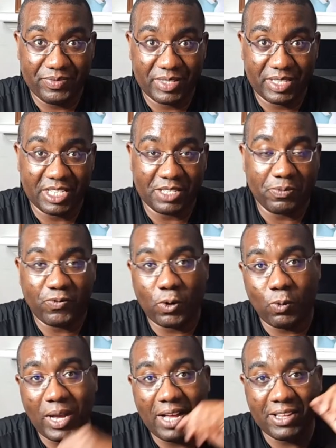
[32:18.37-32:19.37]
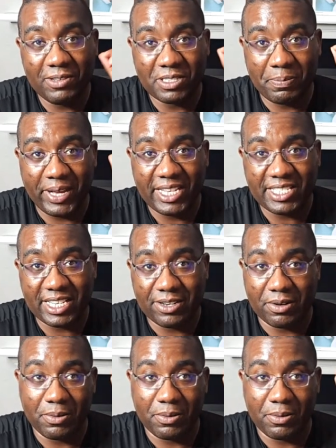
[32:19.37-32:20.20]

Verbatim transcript: Because for a while he was a bystander.